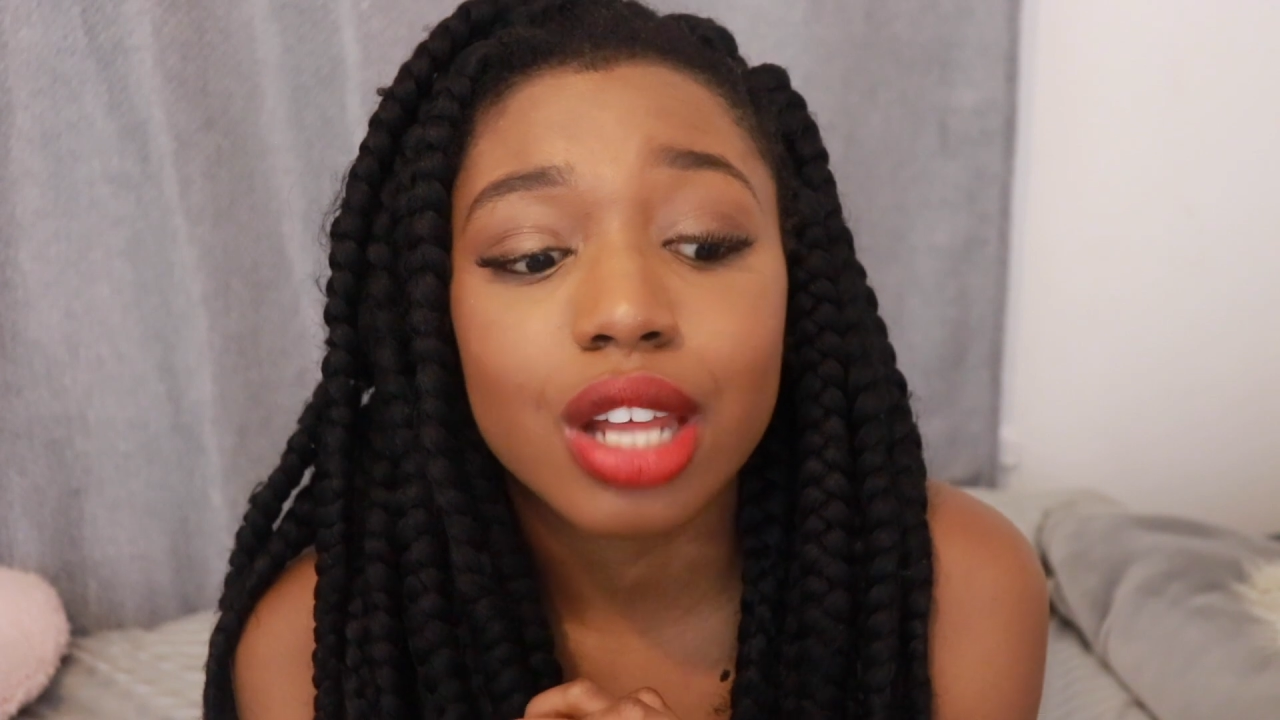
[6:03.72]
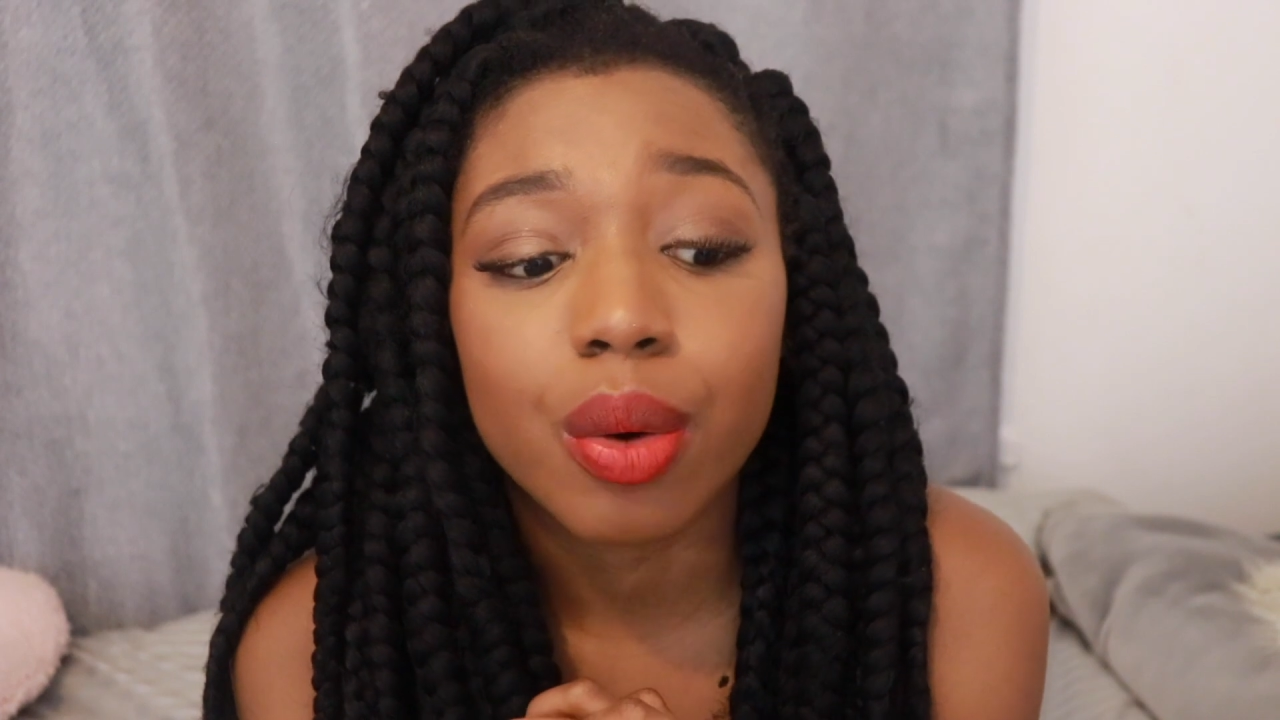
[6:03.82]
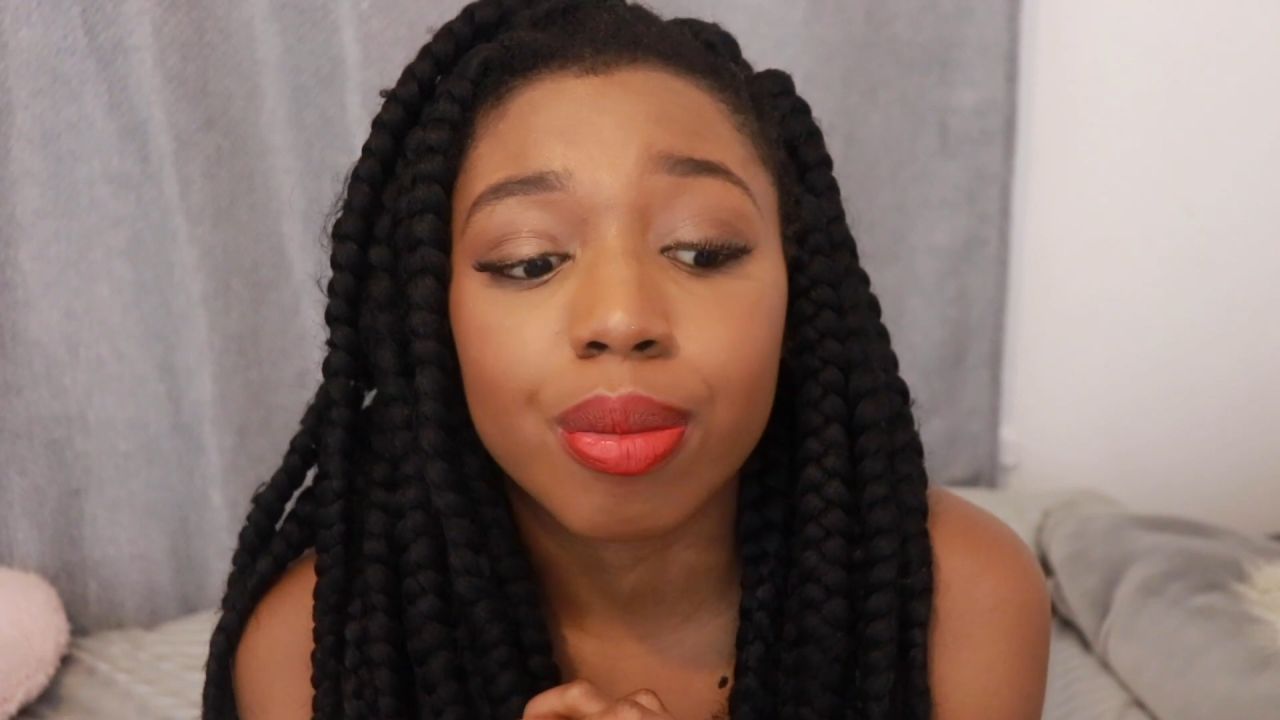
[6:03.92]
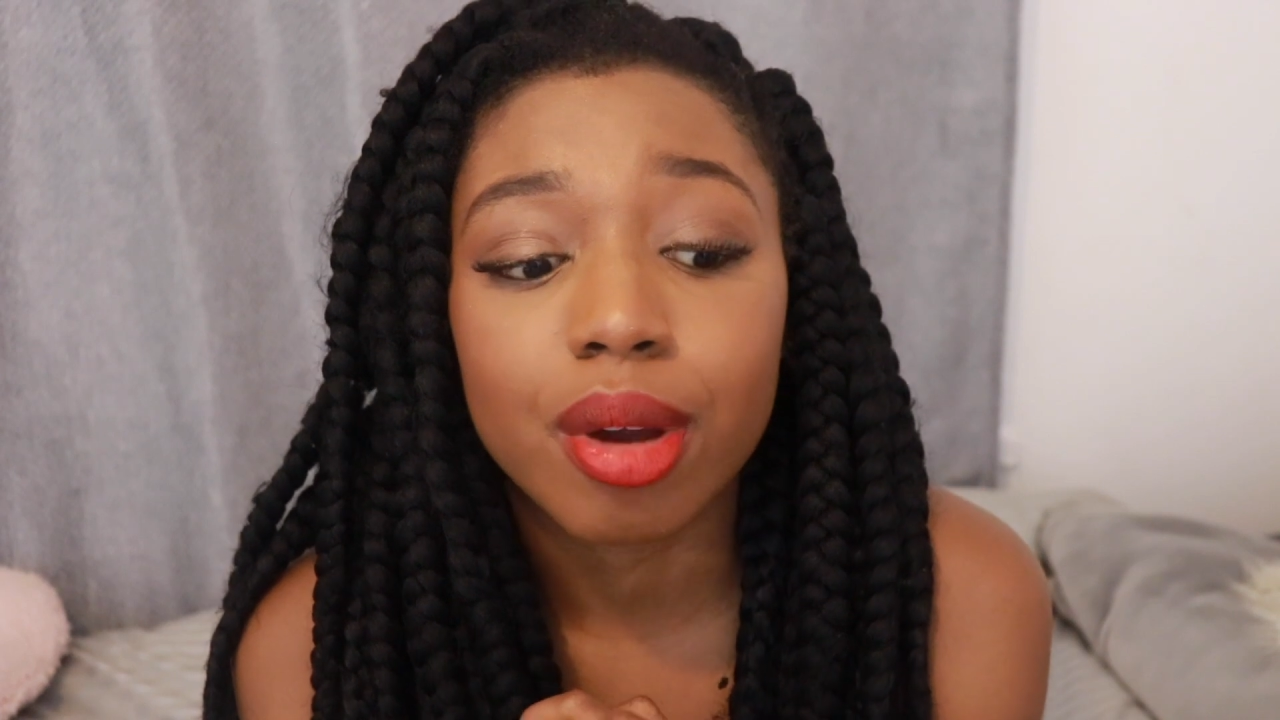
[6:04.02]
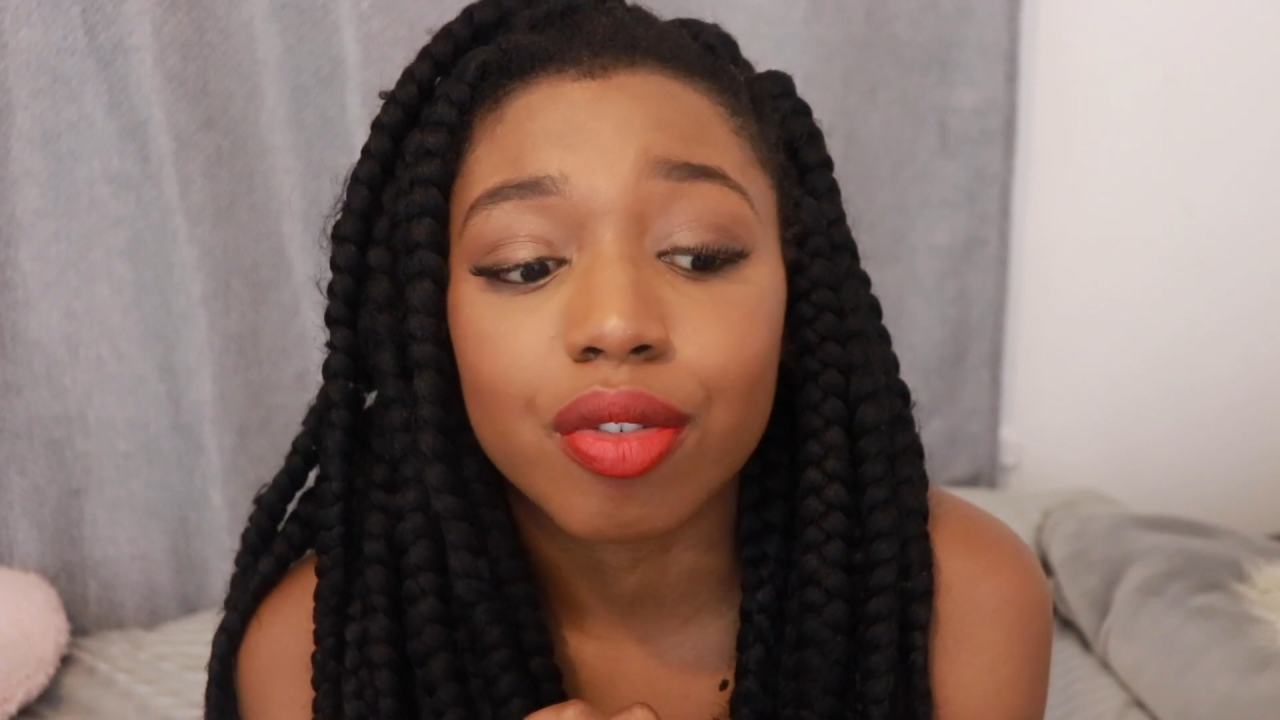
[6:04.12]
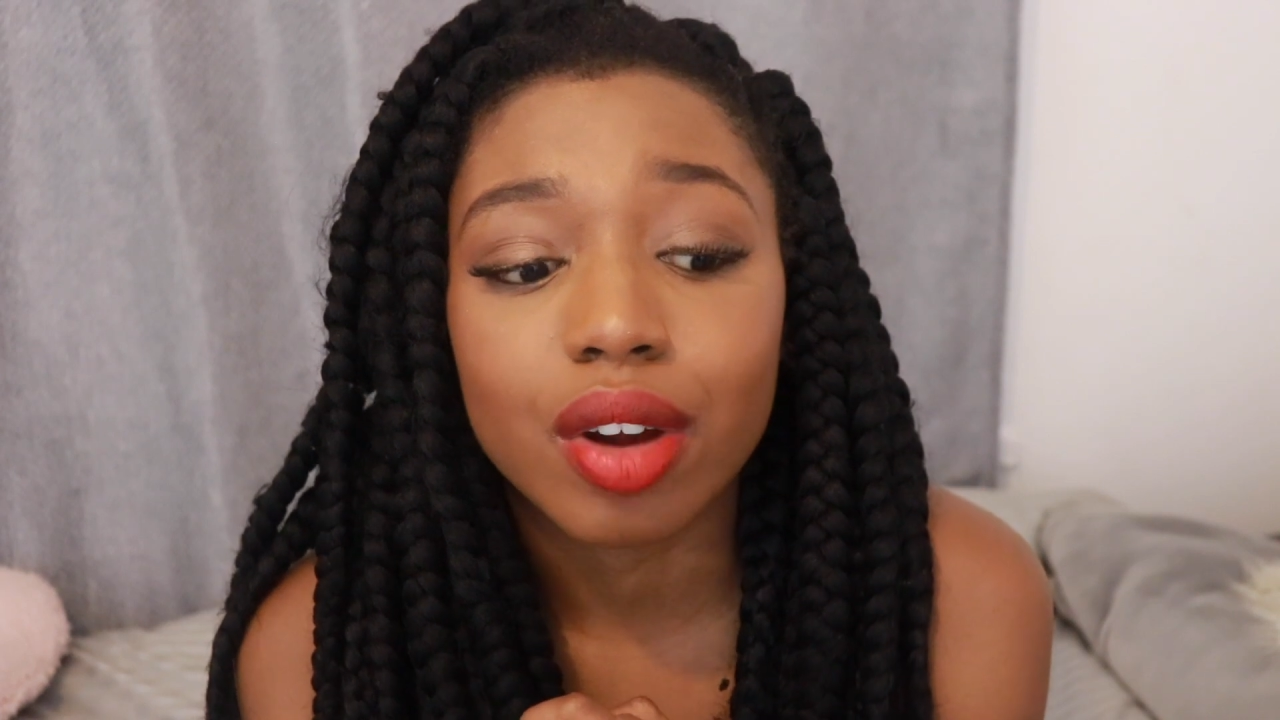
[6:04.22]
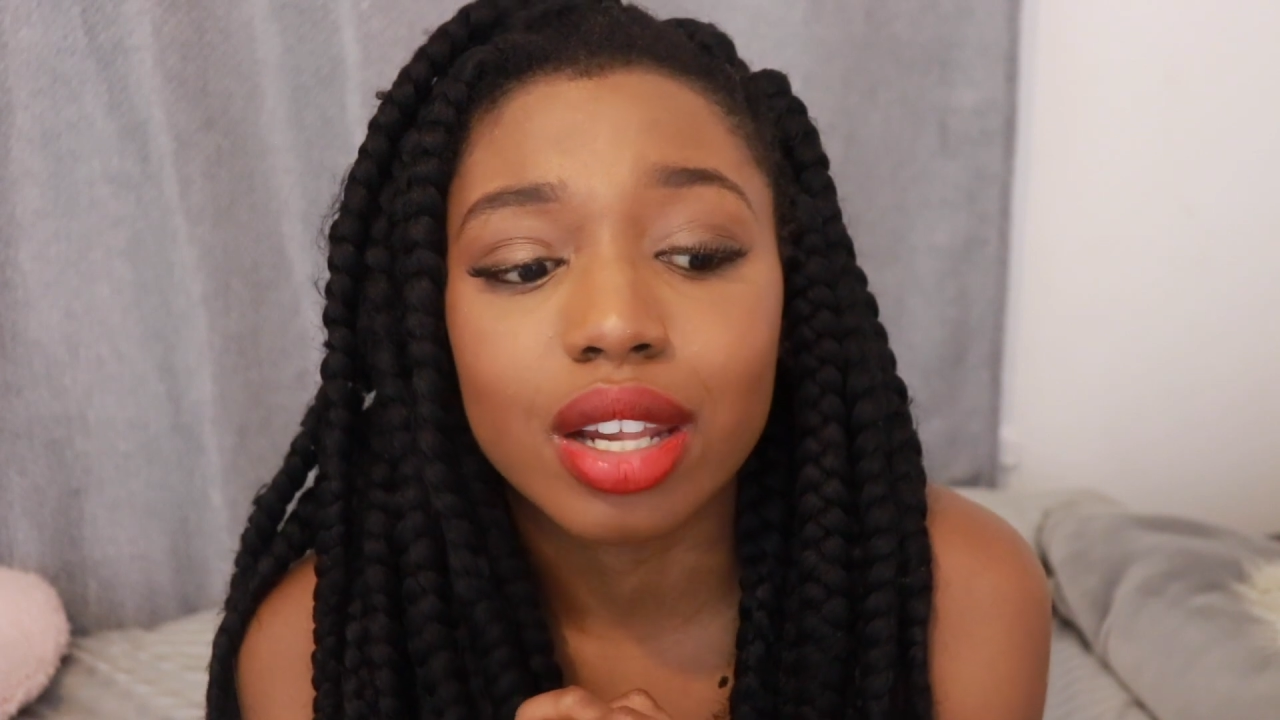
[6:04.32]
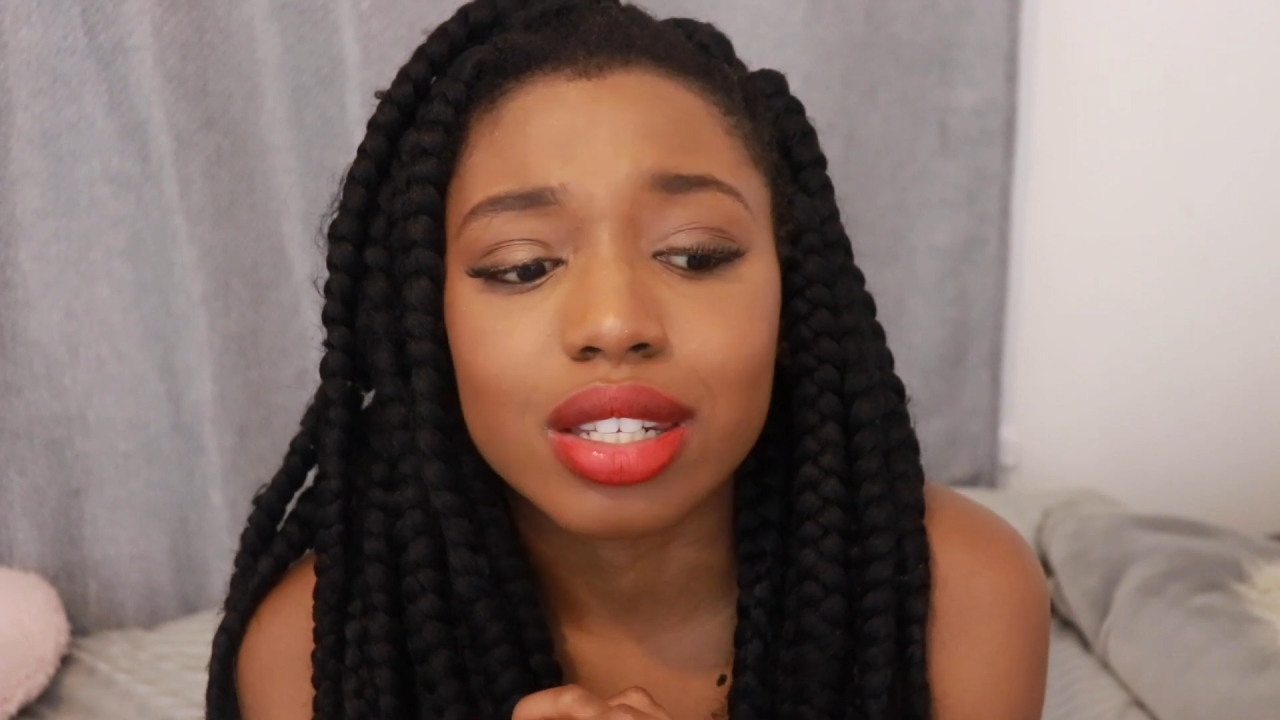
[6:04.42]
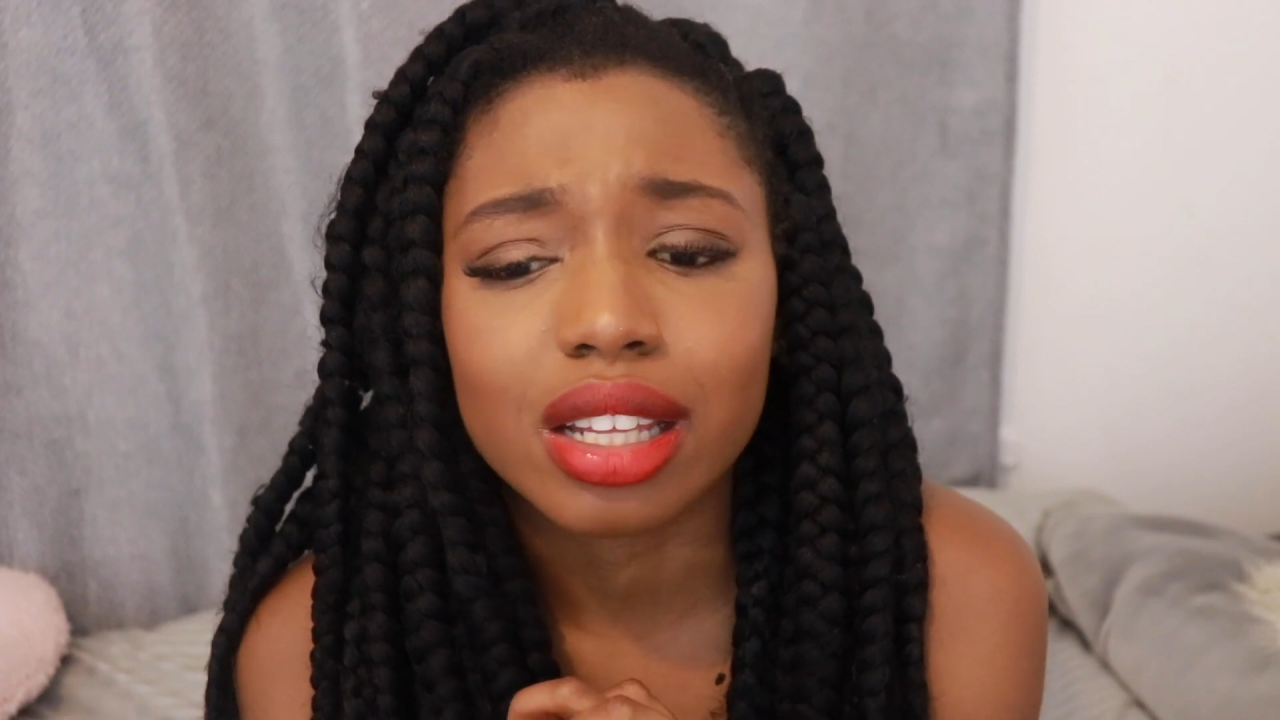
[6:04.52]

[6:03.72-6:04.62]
that with my friends,